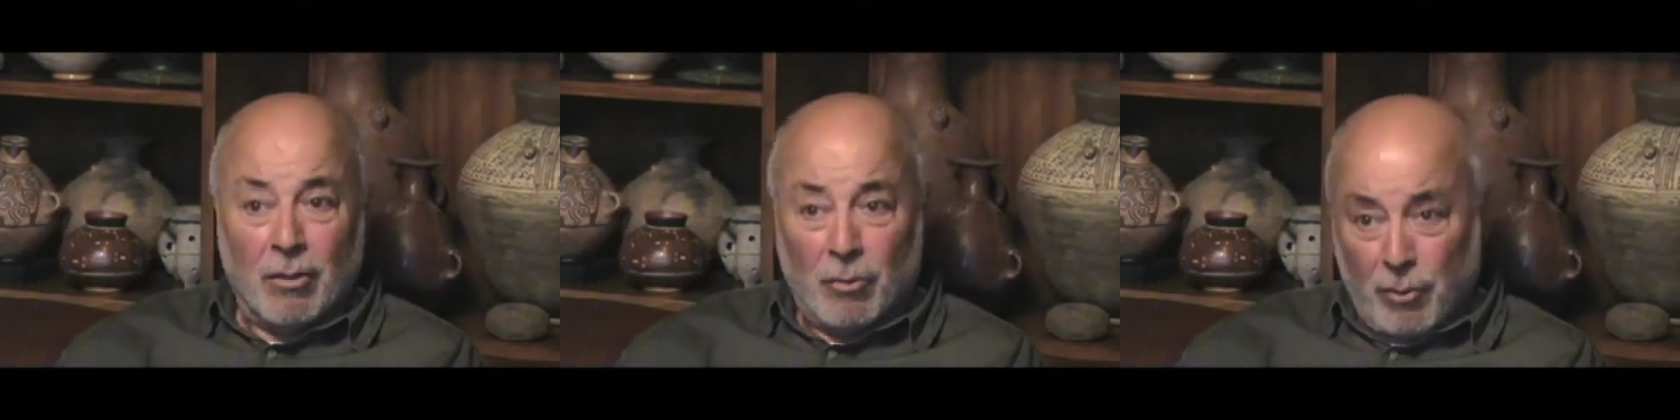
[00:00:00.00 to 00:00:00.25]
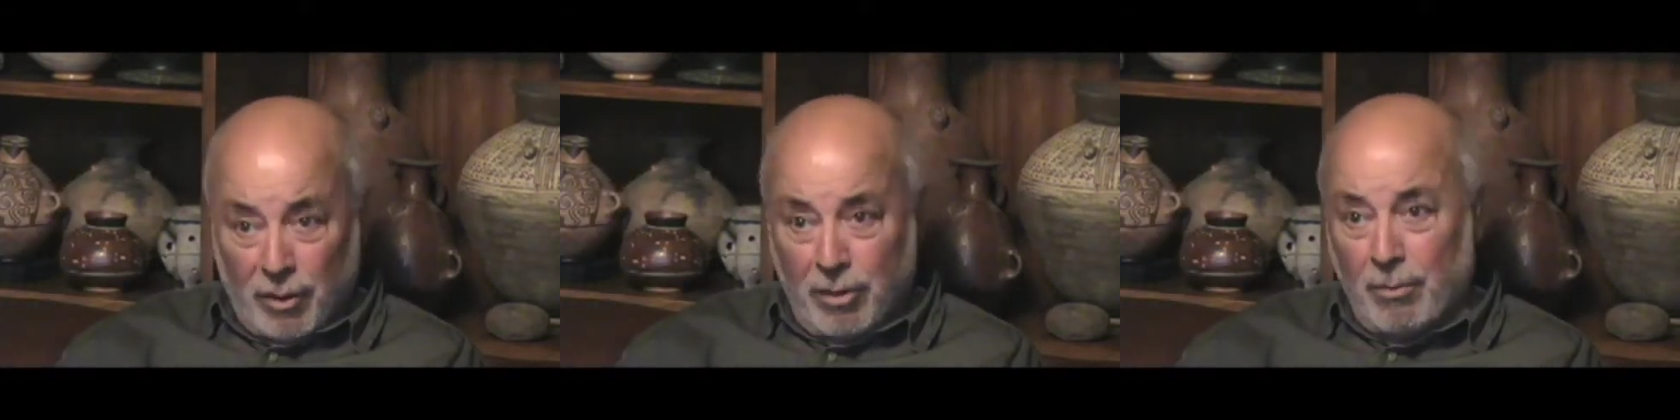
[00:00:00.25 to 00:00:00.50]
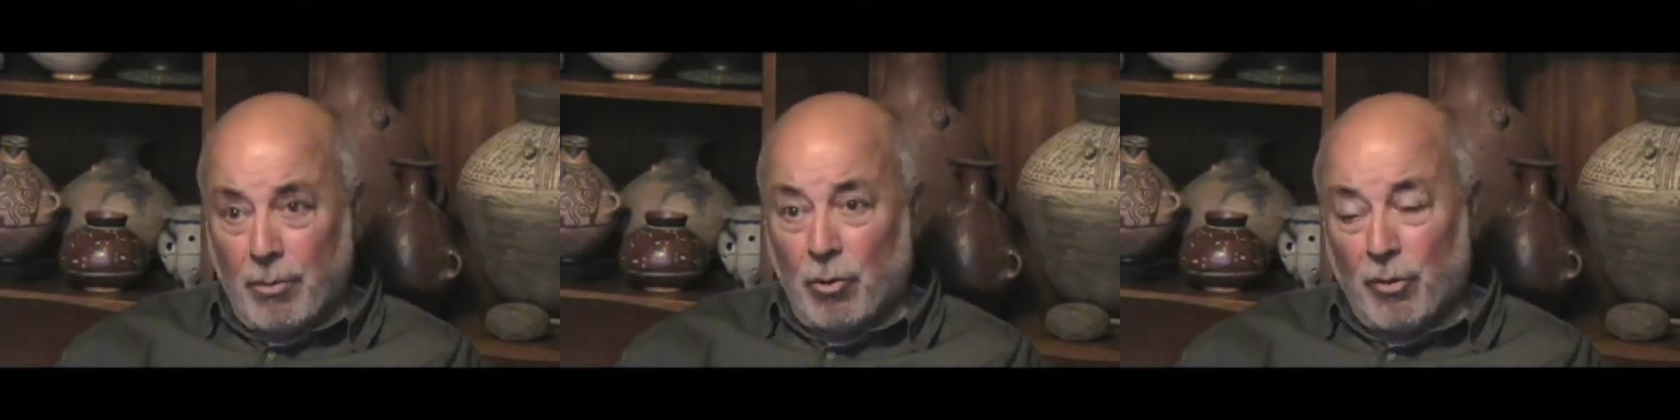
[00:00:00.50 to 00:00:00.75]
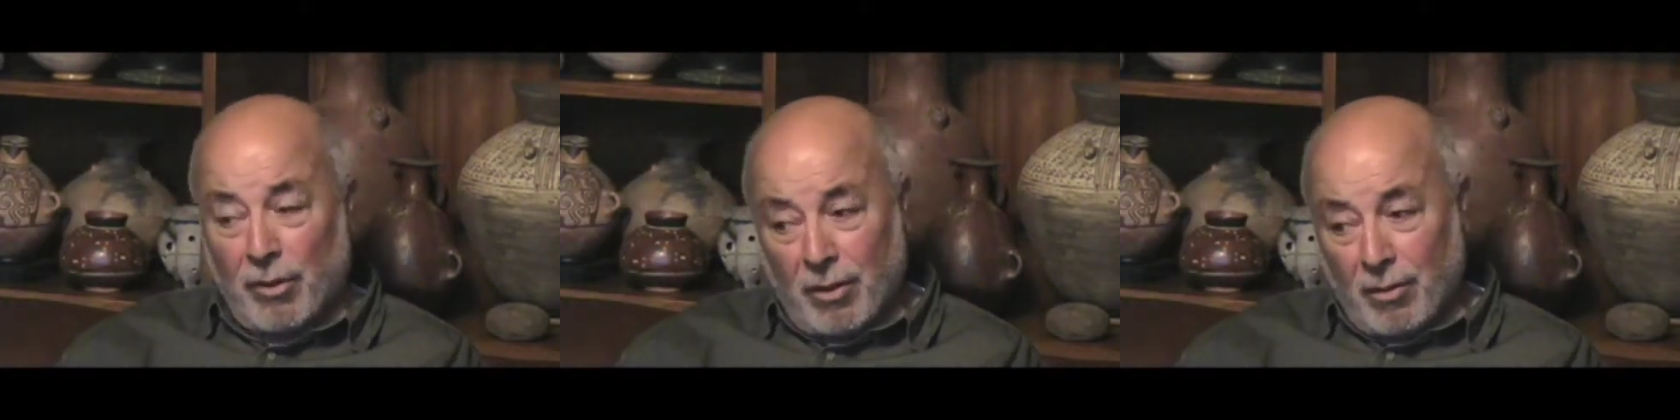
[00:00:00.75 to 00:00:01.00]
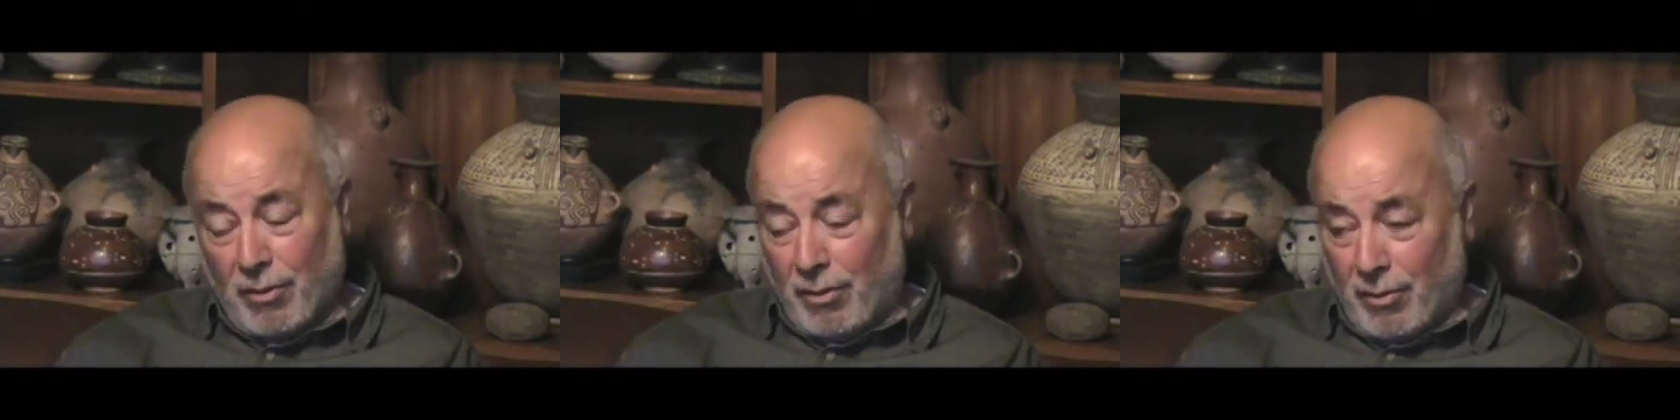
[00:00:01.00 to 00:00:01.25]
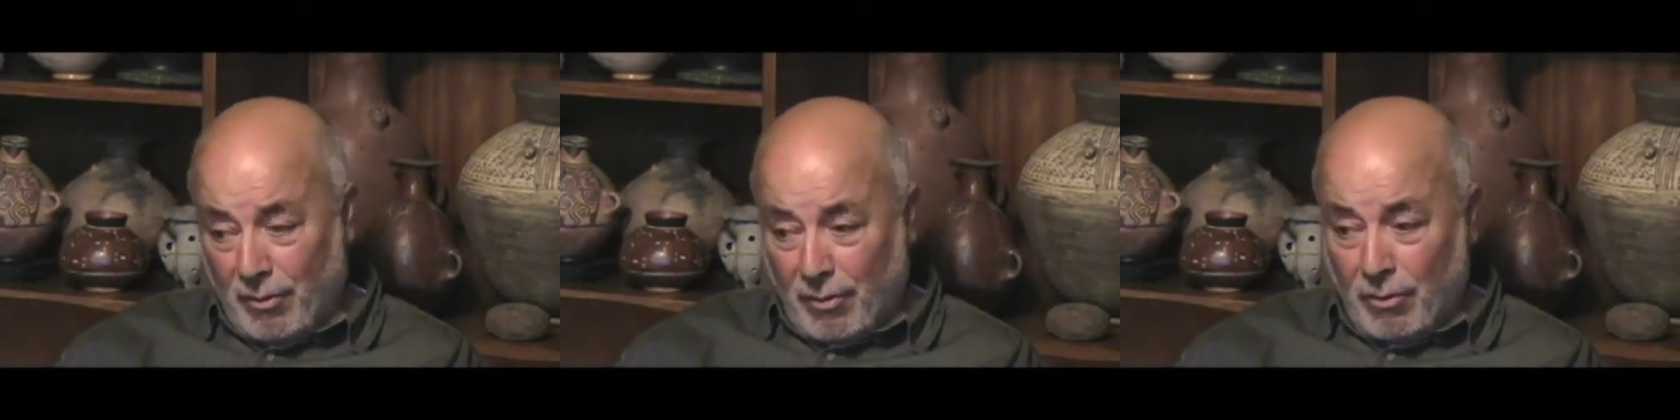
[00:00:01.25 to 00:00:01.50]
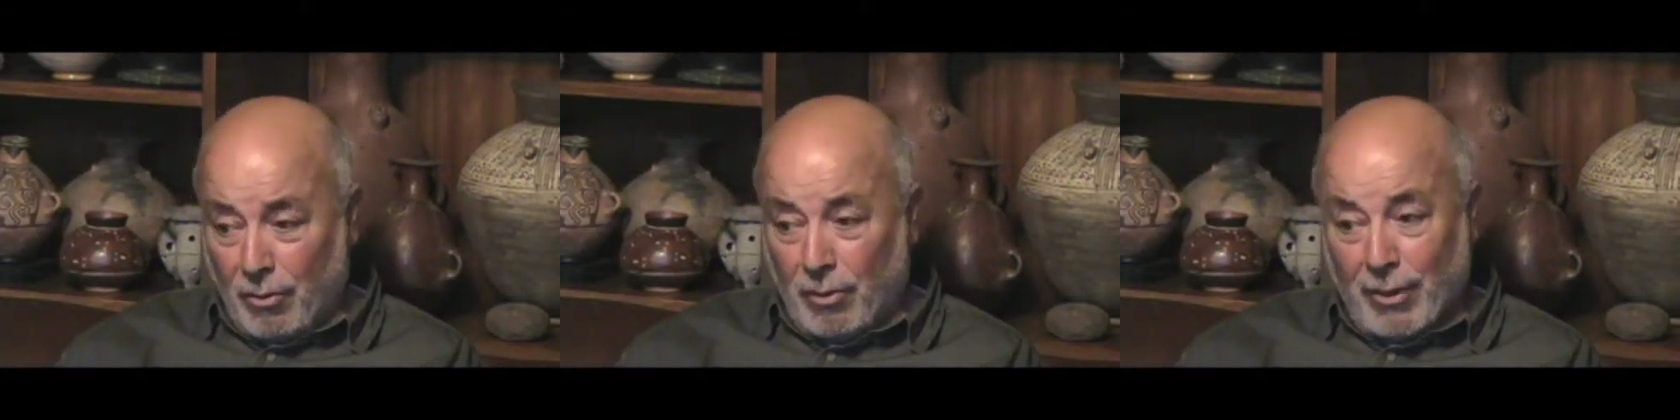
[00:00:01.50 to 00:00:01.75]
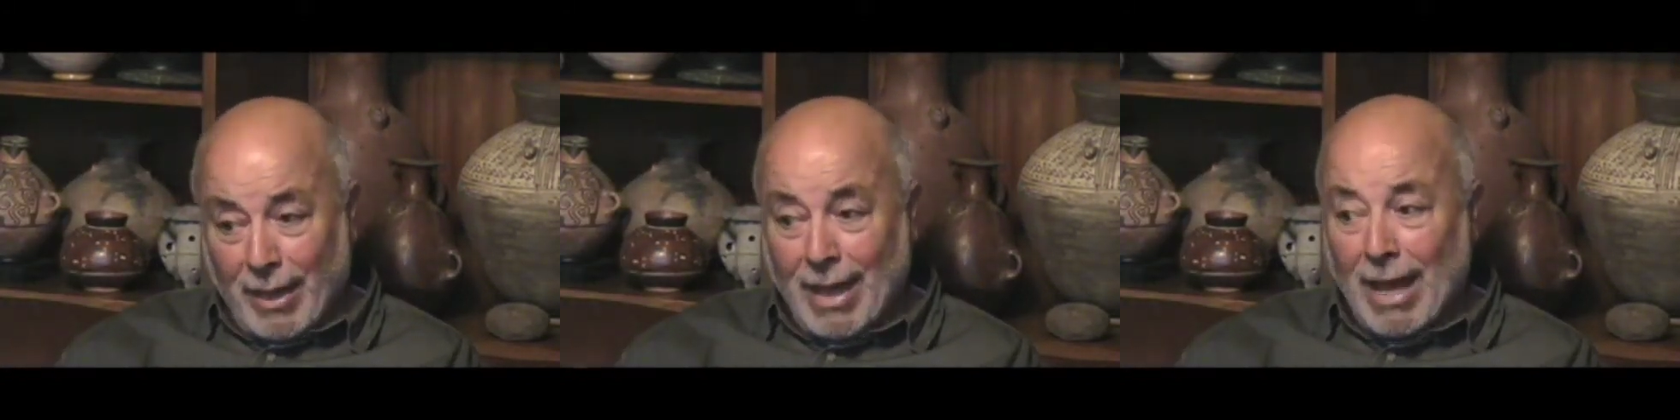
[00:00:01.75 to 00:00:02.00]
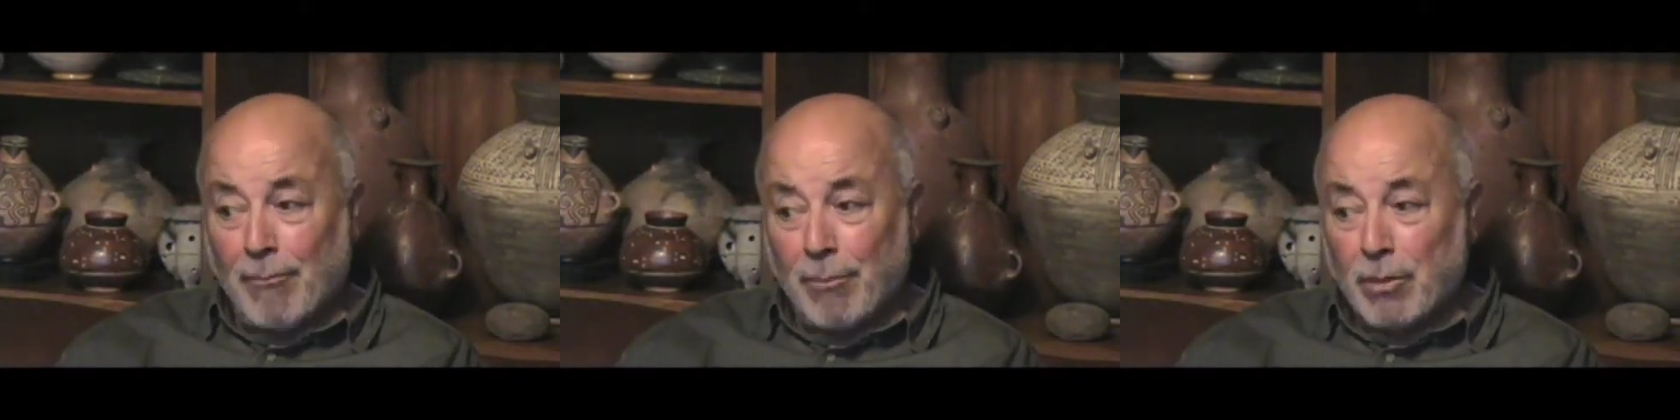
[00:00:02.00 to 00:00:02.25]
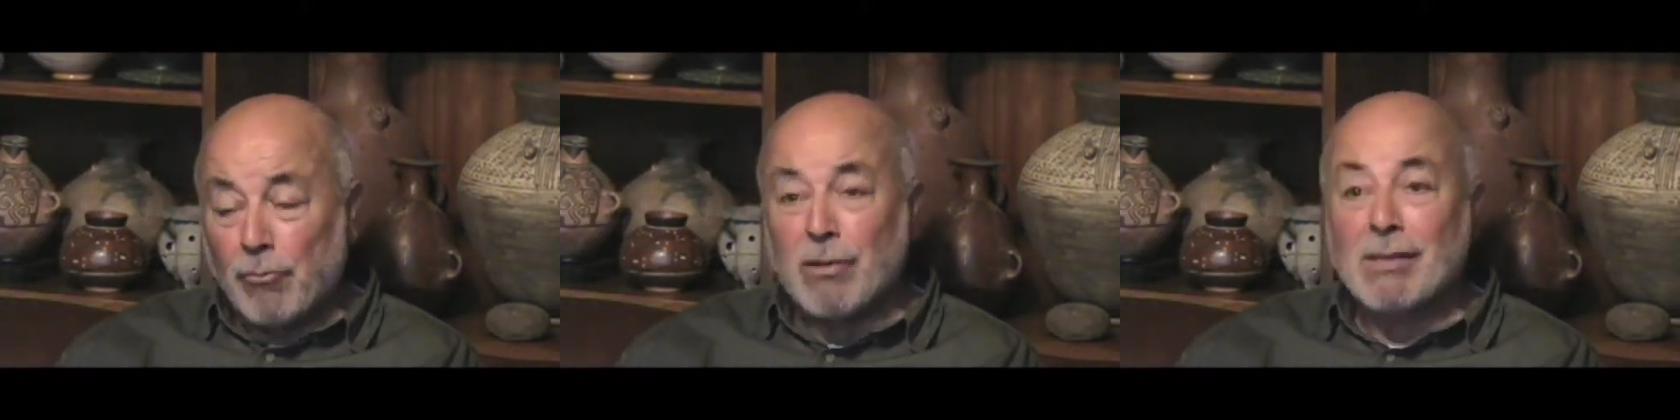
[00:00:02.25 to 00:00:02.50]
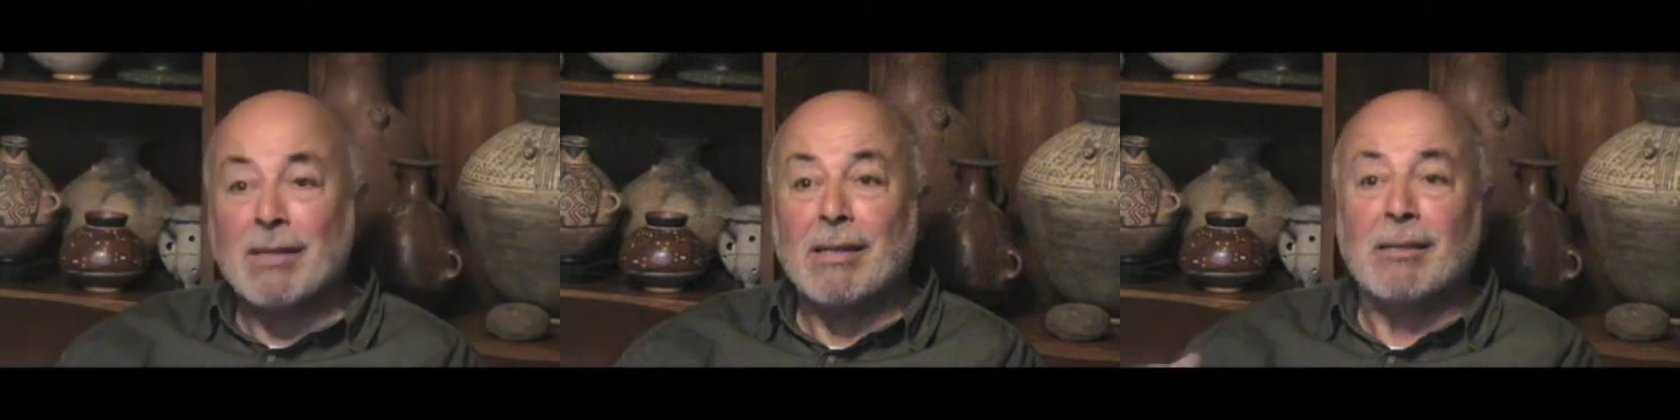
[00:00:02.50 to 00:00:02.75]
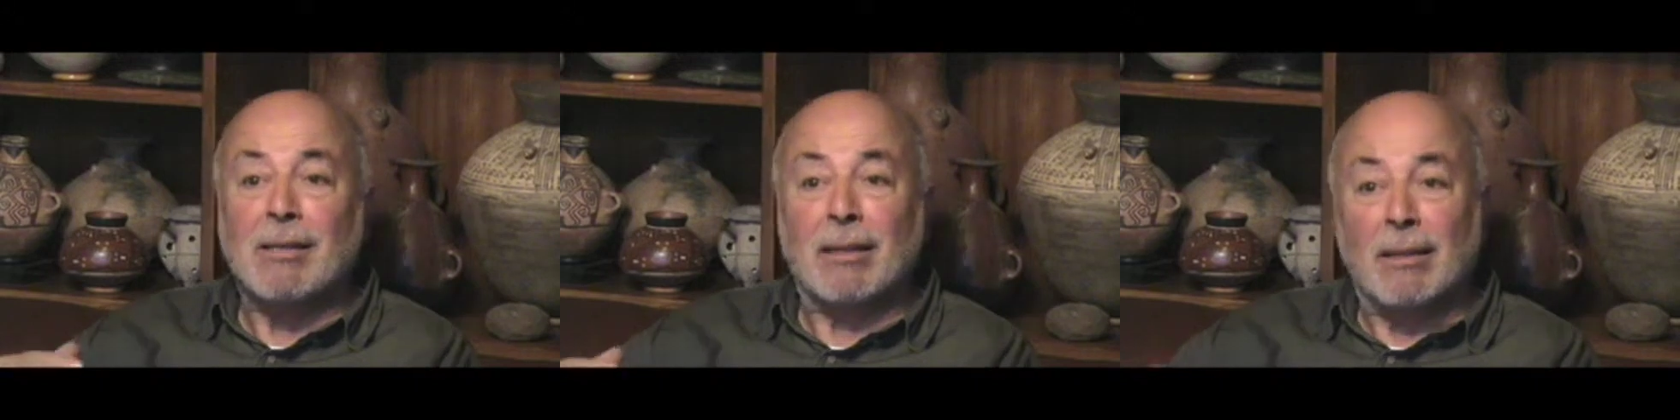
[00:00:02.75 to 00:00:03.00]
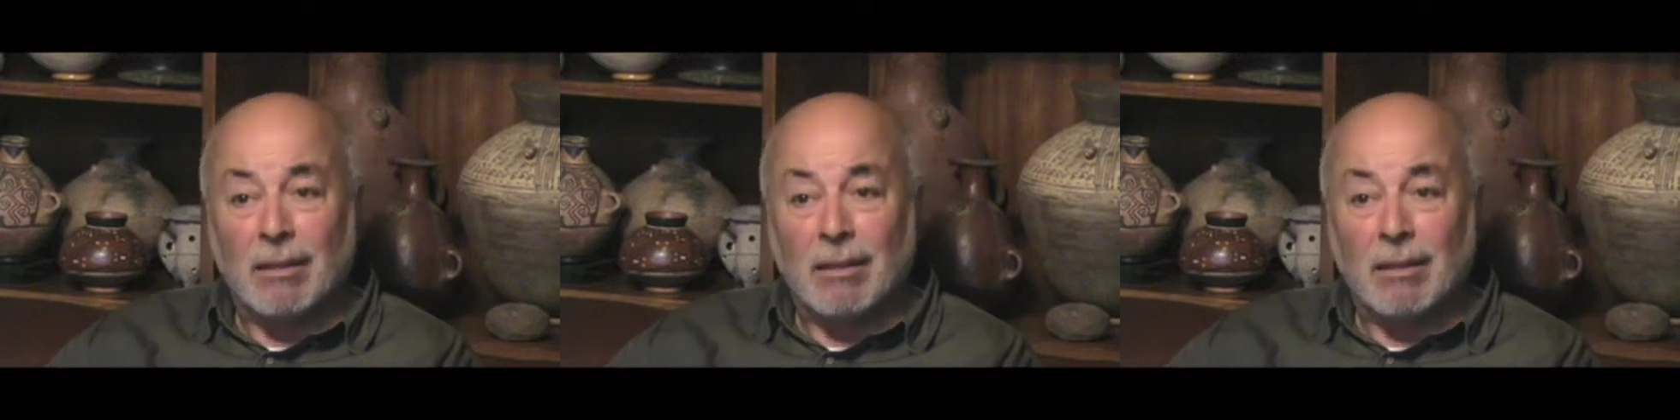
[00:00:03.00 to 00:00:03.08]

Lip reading: with them, or they have been resisting